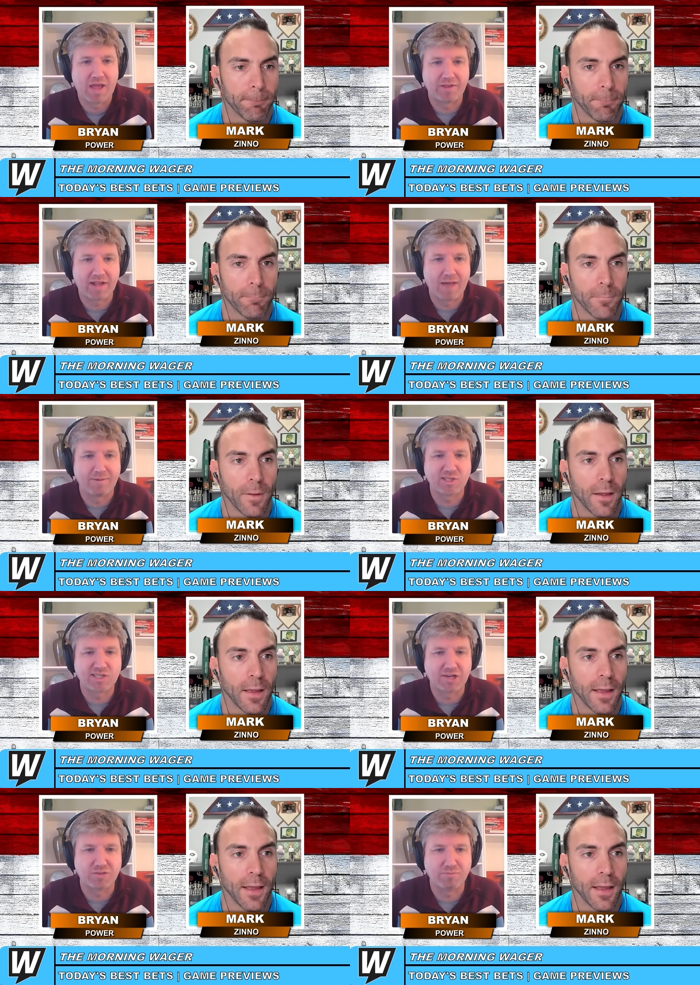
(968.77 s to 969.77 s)
Speaker 1: down in the comments
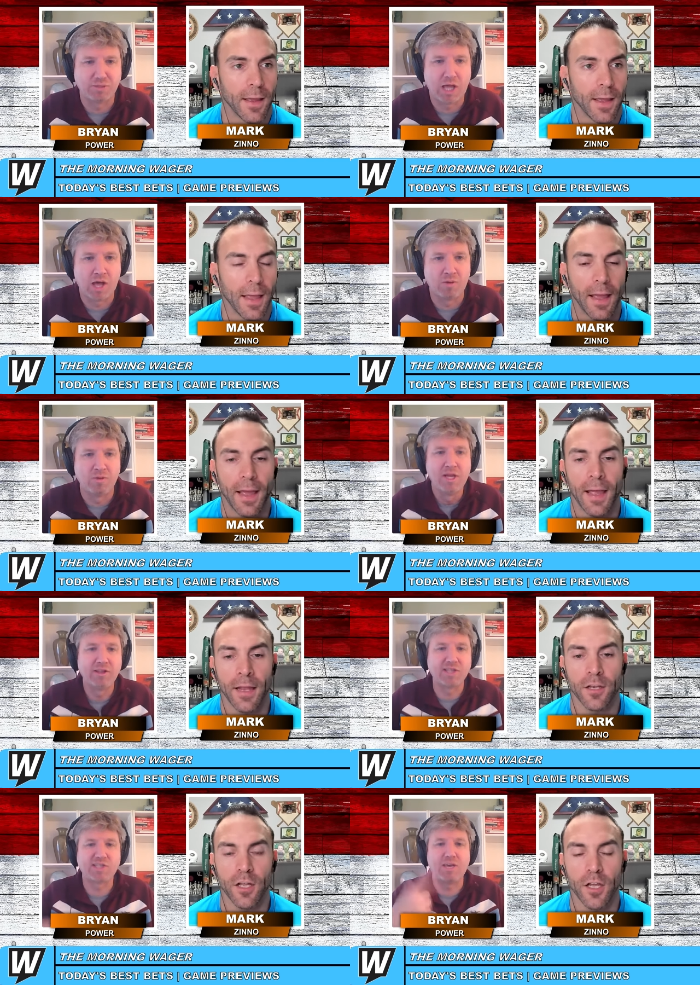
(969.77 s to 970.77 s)
section below. And
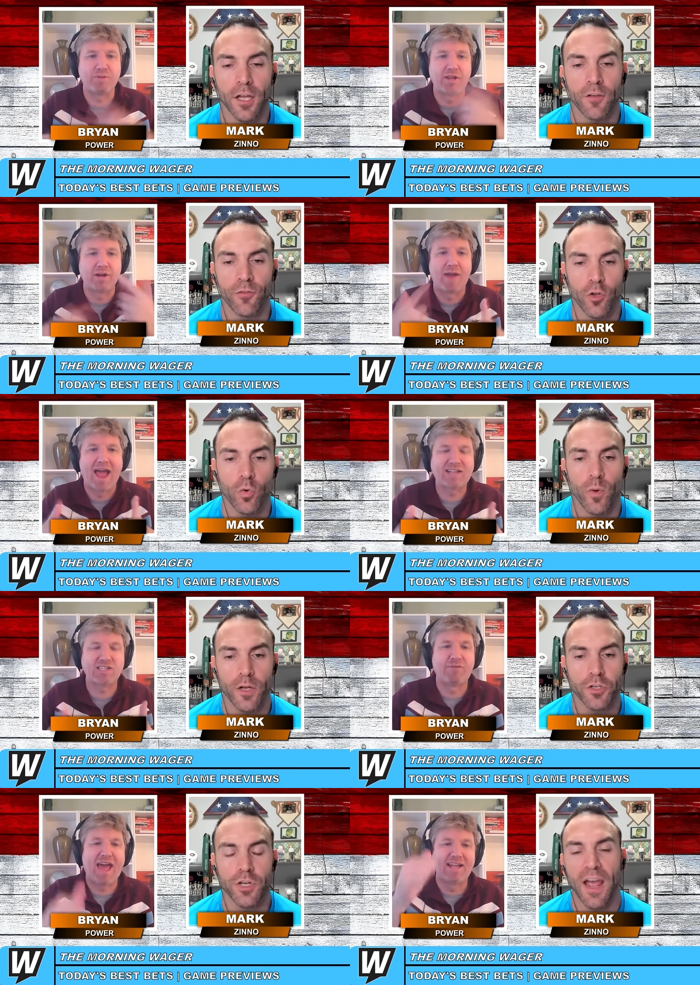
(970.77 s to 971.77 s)
let's keep it
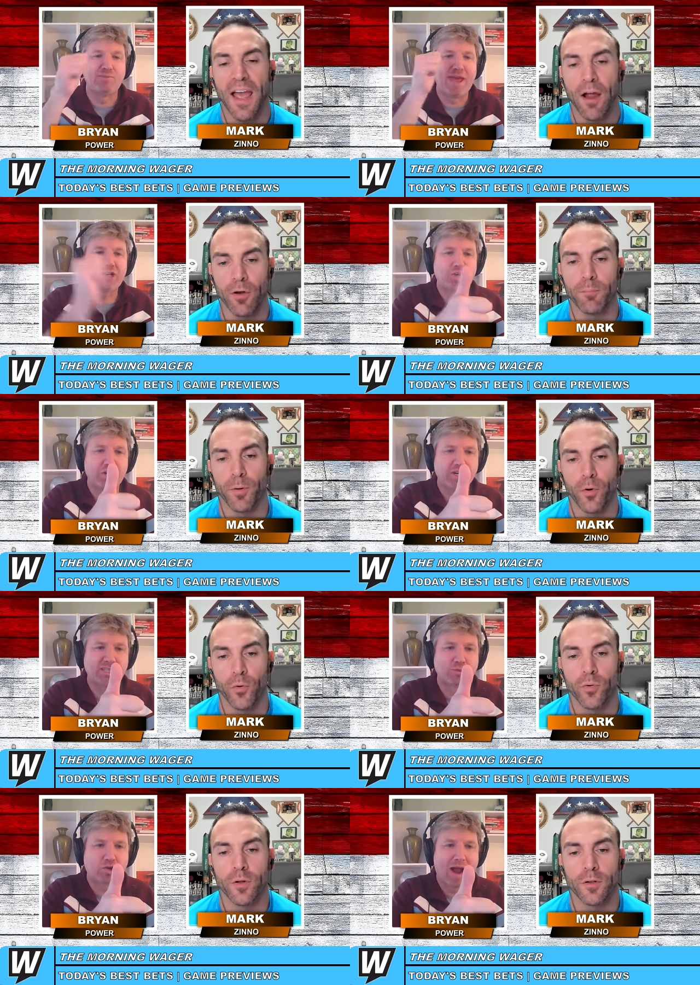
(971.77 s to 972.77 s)
interactive. and make sure you're
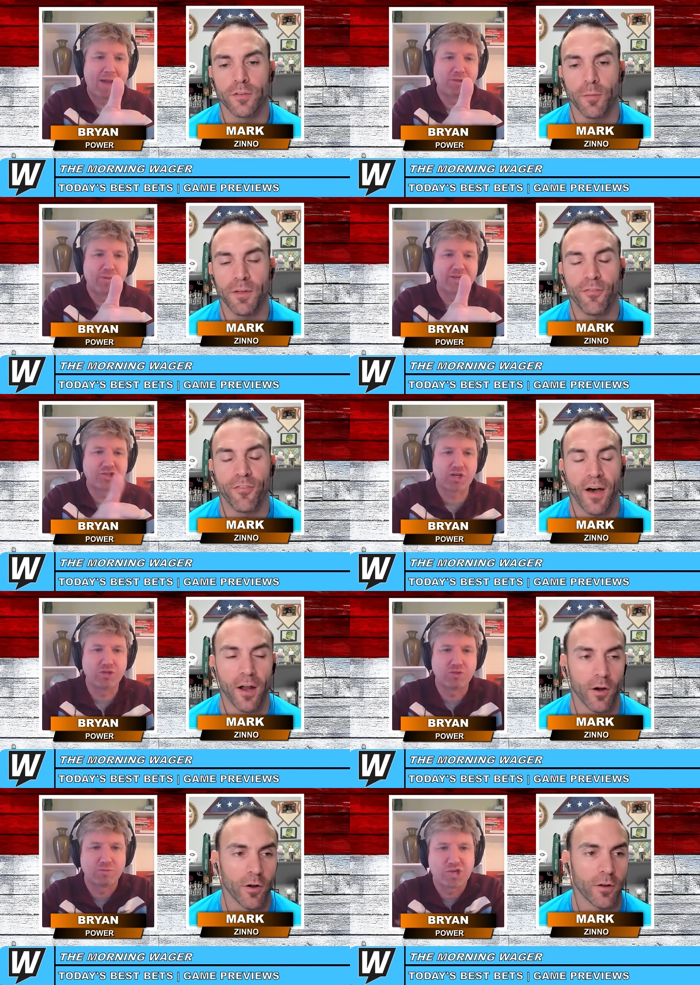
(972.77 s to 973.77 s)
subscribed to the WagerTalk
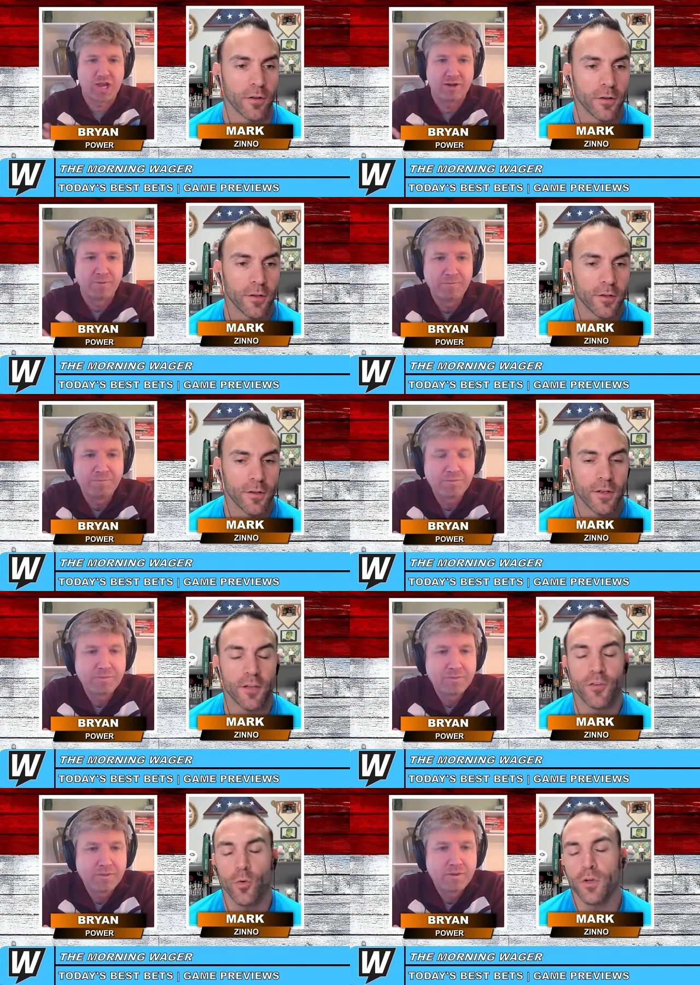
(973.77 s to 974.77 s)
YouTube channel
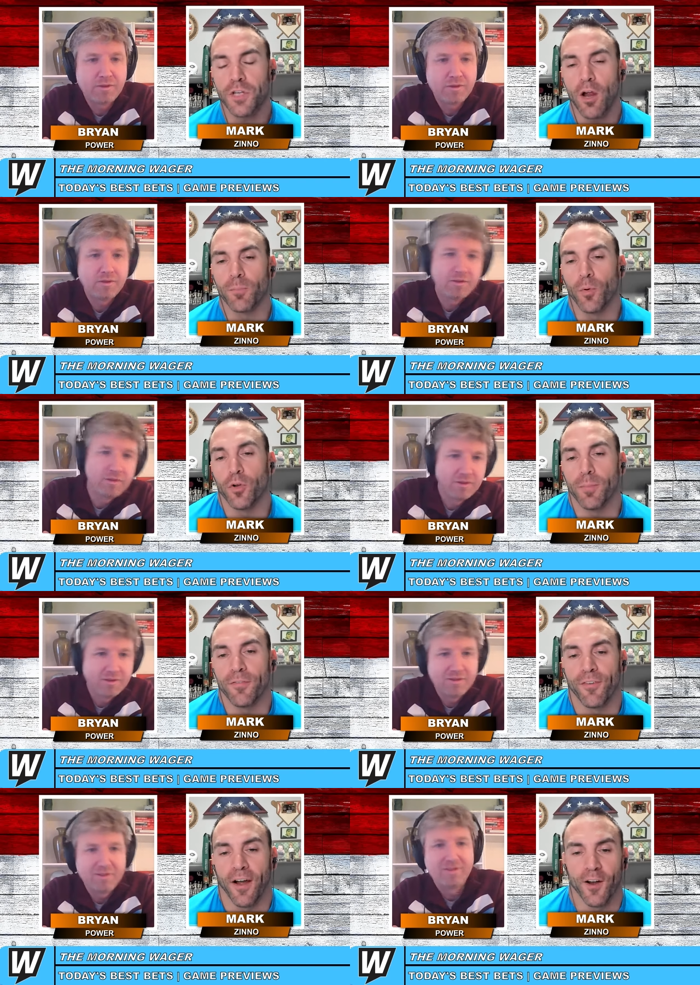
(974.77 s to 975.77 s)
Speaker 2: wish Aaron Boone
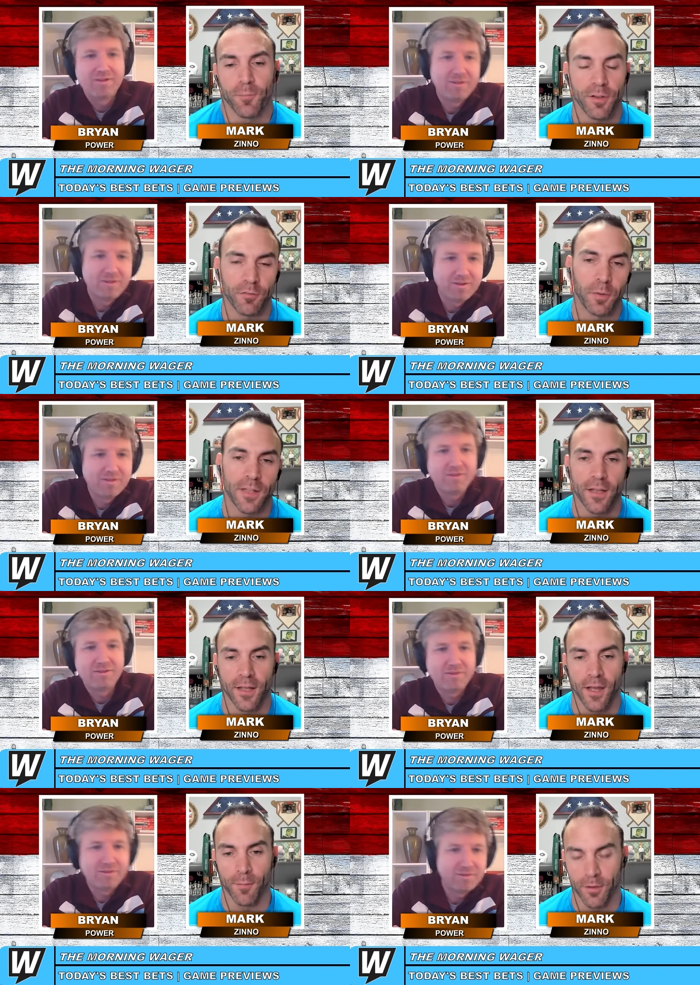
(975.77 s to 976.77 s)
fired. Please put that in
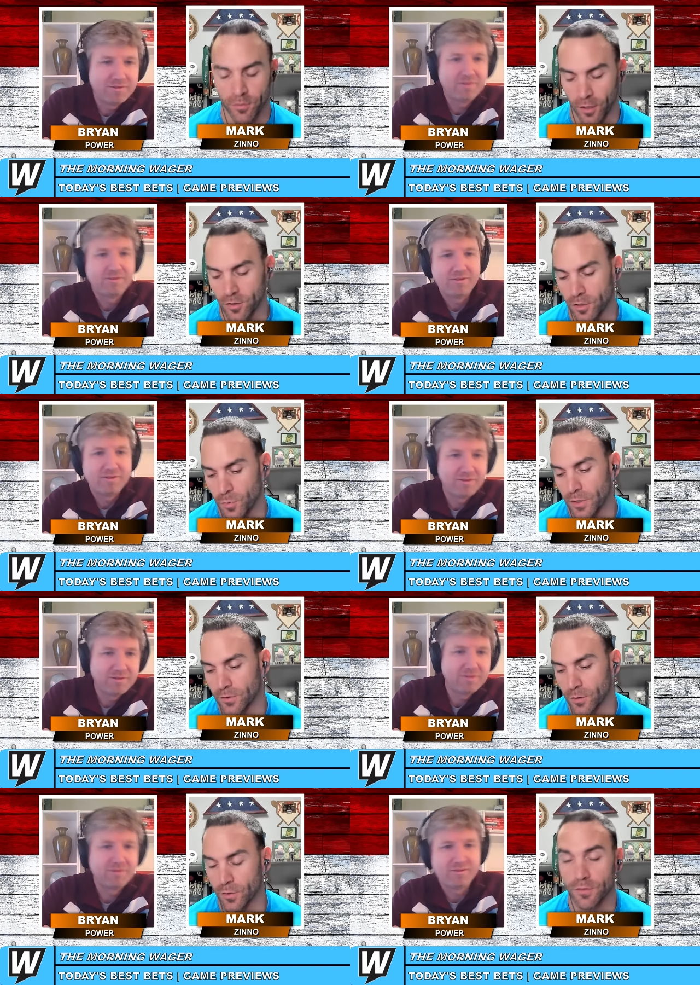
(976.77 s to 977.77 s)
the comment section as well,
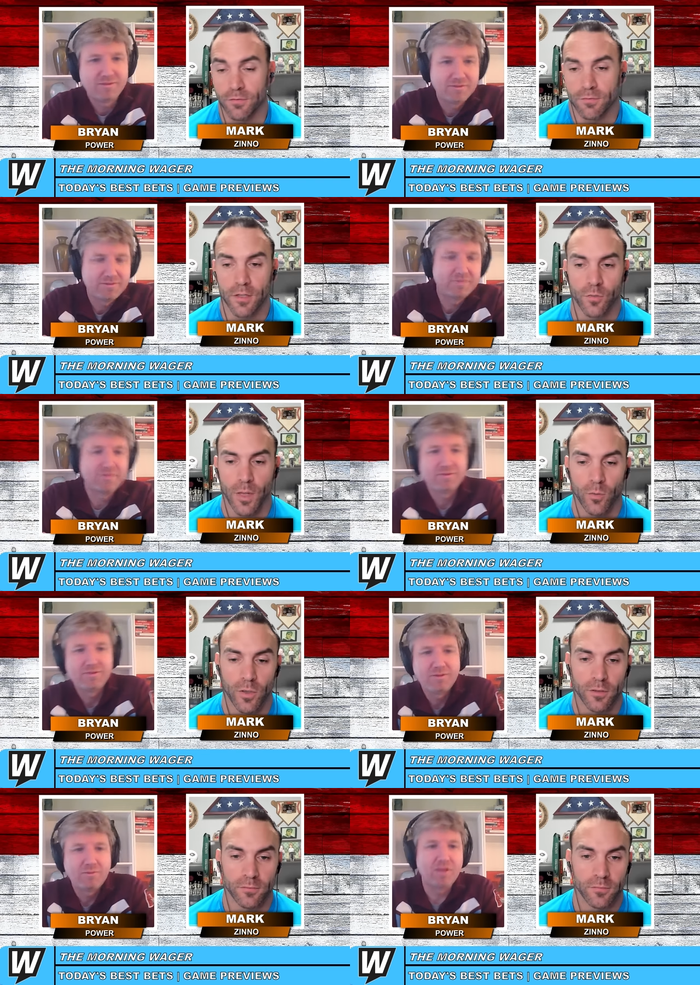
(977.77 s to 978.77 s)
too. That's what I
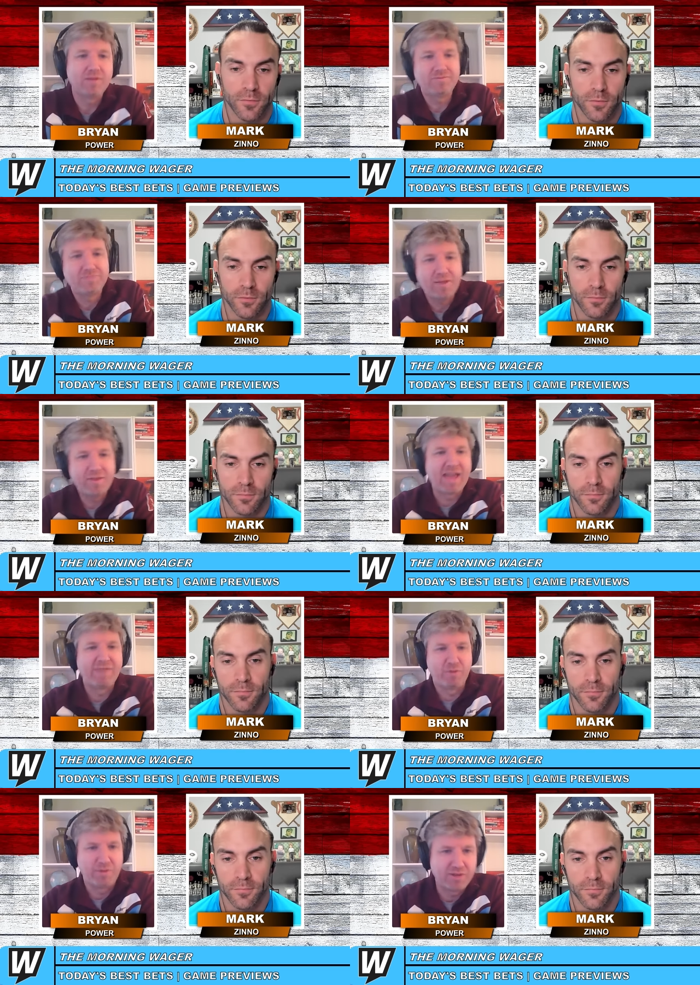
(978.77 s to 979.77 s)
want. Well, I think
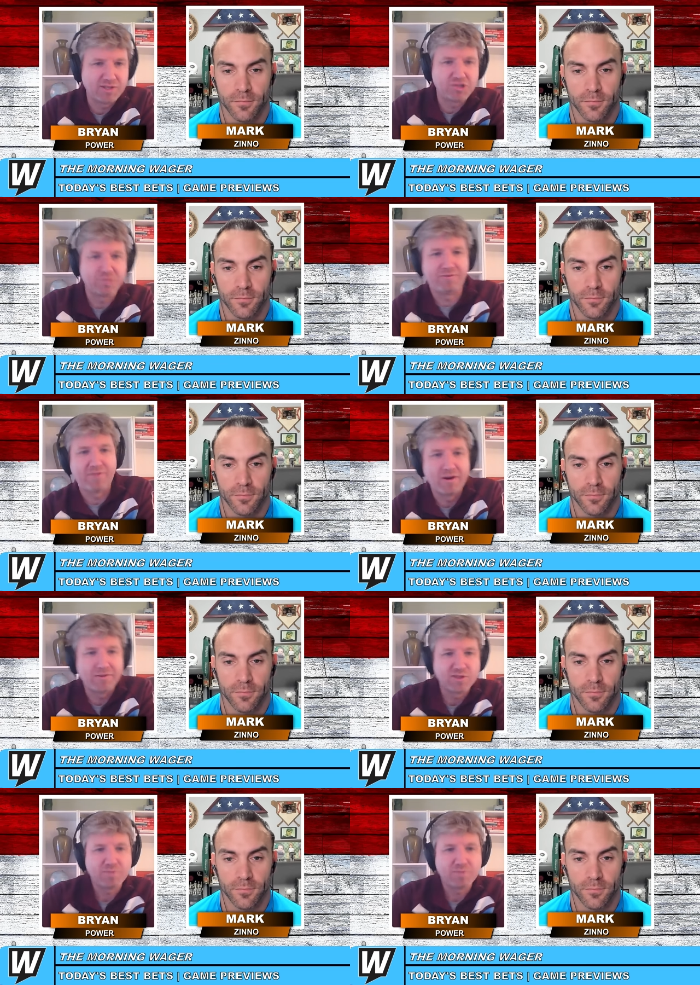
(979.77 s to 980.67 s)
everyone thinks he
Speaker 1: should be fired at